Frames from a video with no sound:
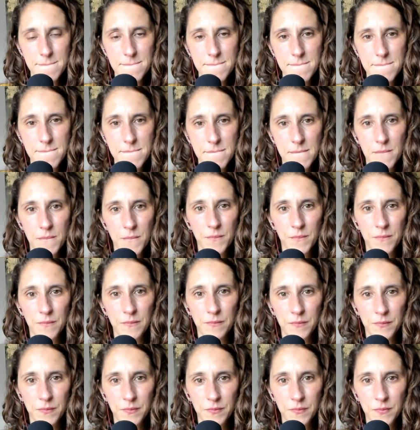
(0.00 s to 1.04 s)

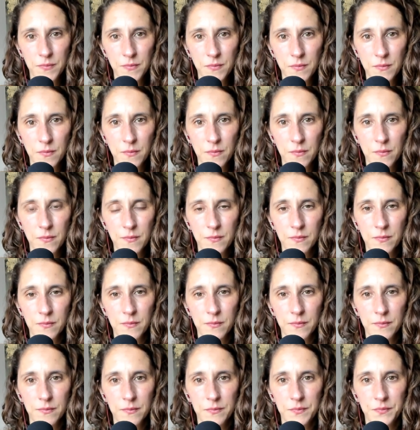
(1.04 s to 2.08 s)

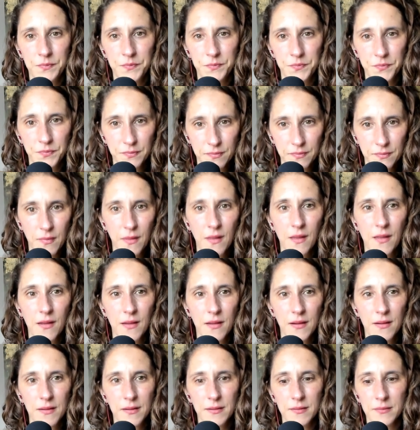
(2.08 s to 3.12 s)

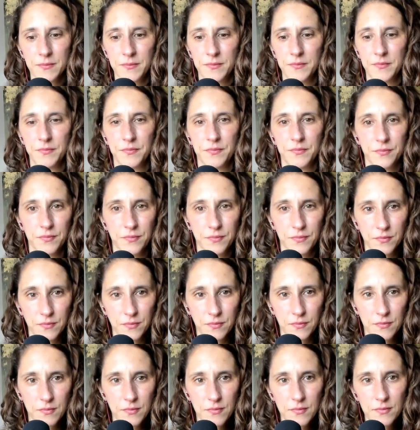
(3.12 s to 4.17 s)

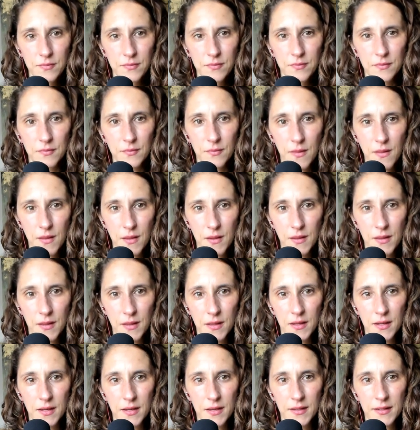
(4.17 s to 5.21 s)

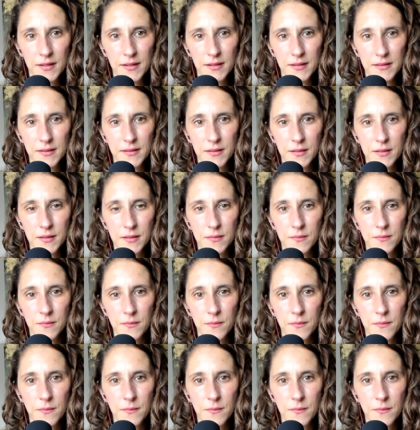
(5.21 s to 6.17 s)
(not speaking)